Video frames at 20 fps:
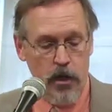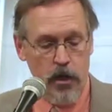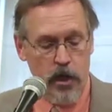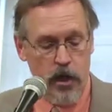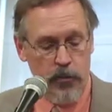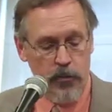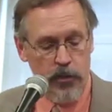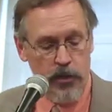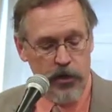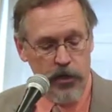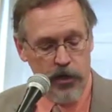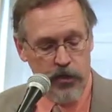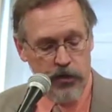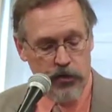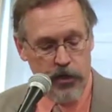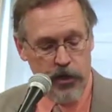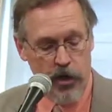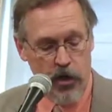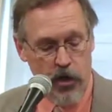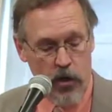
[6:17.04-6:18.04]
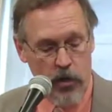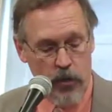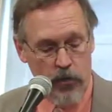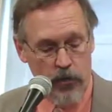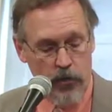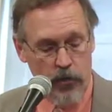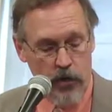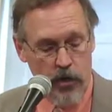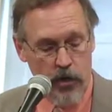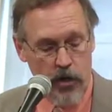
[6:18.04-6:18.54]
A couple of years
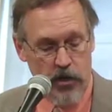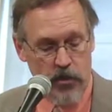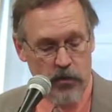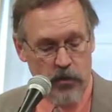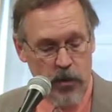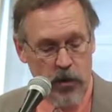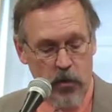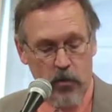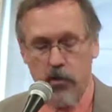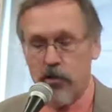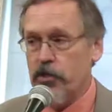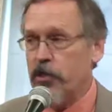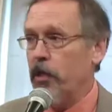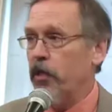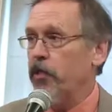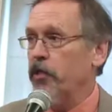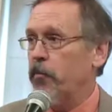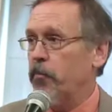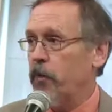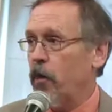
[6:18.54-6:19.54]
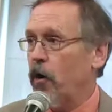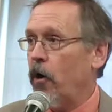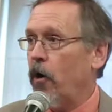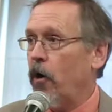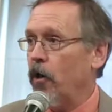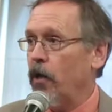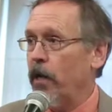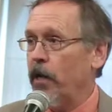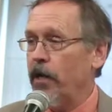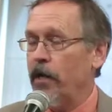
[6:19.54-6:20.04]
ago, I spoke with Shelley
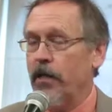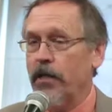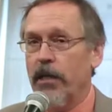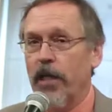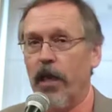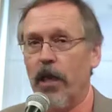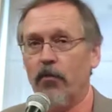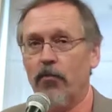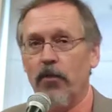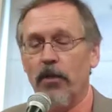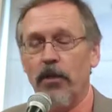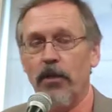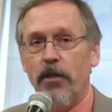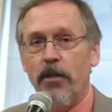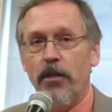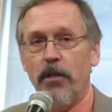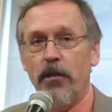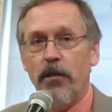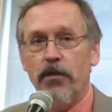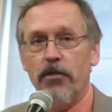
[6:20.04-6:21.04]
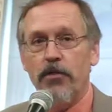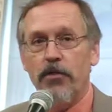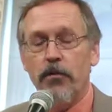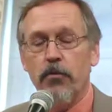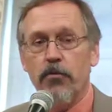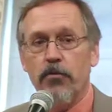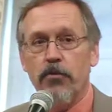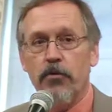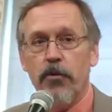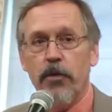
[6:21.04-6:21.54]
DePaul at Camp Linden, and she
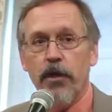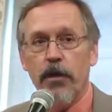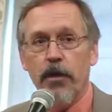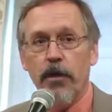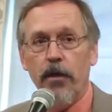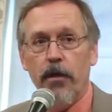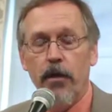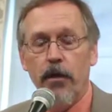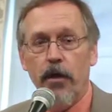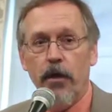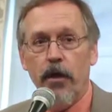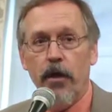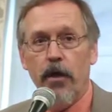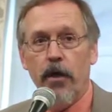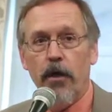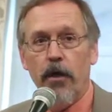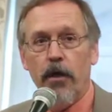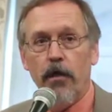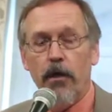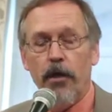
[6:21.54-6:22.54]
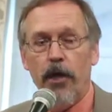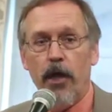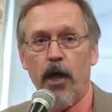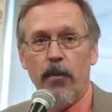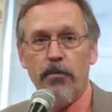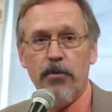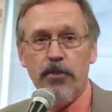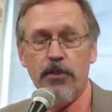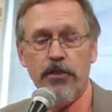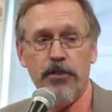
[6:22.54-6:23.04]
was doing
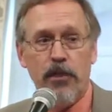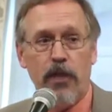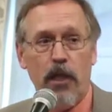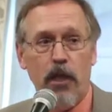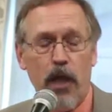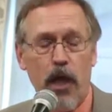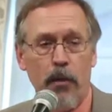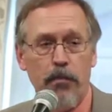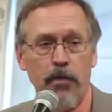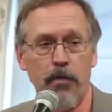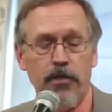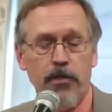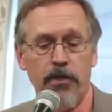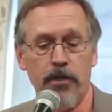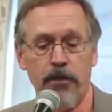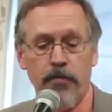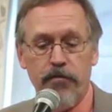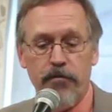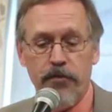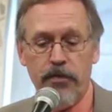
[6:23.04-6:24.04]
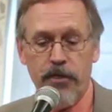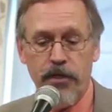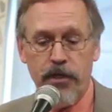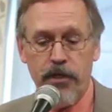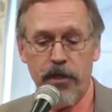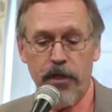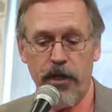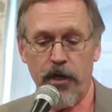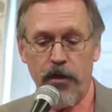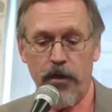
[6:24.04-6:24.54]
Lenape. She's a Lenape chief, and she
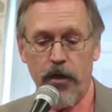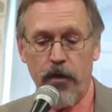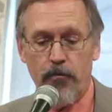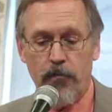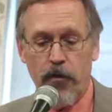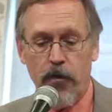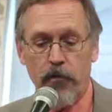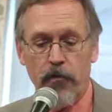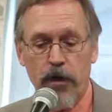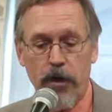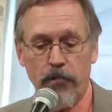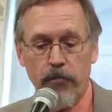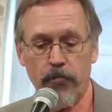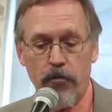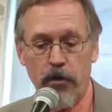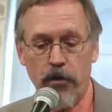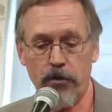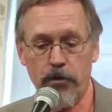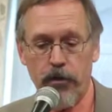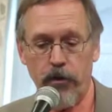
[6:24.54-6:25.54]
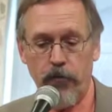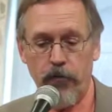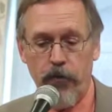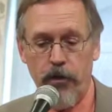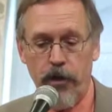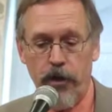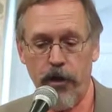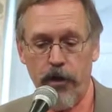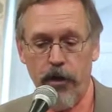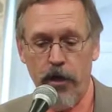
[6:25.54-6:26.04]
did a program for our
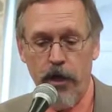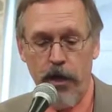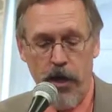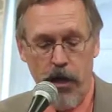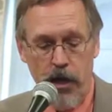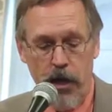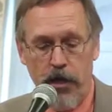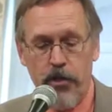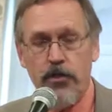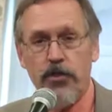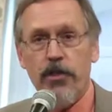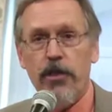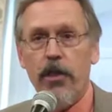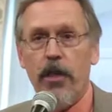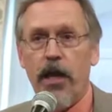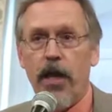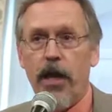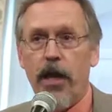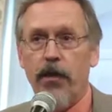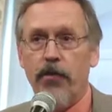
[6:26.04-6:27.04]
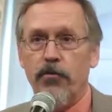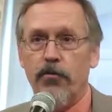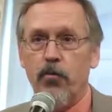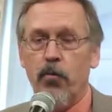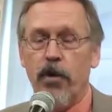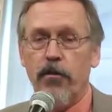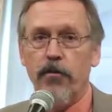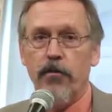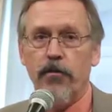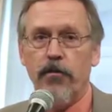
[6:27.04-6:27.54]
children there. And she asked
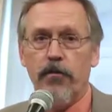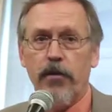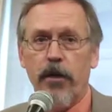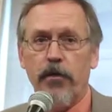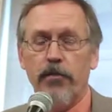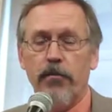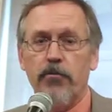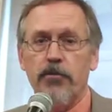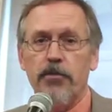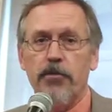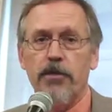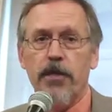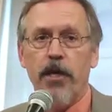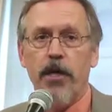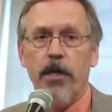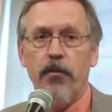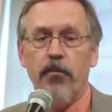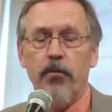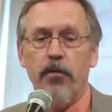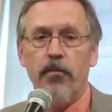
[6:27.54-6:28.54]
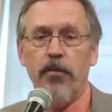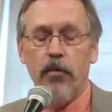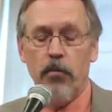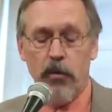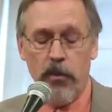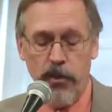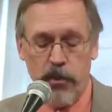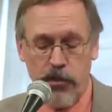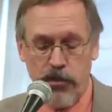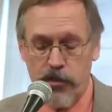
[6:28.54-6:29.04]
whether the Ethical Society would be
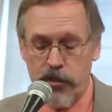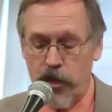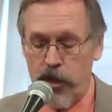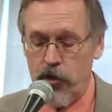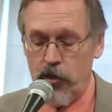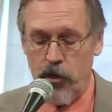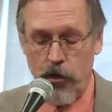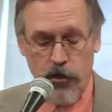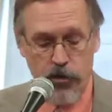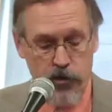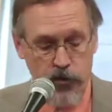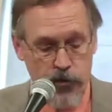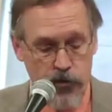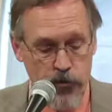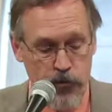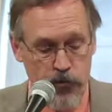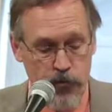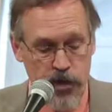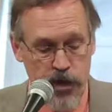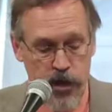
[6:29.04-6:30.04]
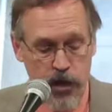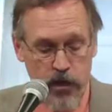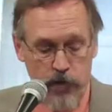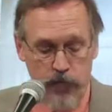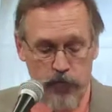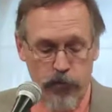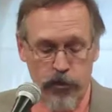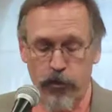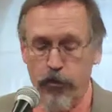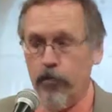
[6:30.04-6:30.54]
willing to sign on to the Treaty
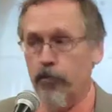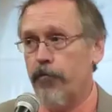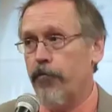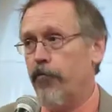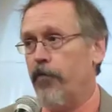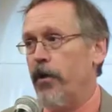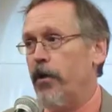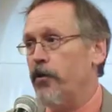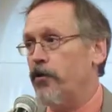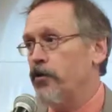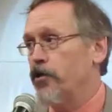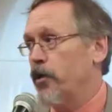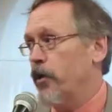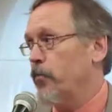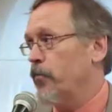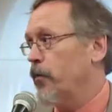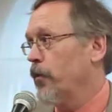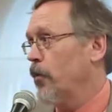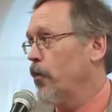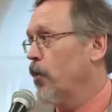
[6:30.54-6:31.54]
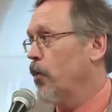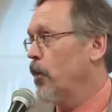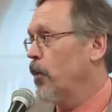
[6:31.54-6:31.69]
of Renewed Friendship,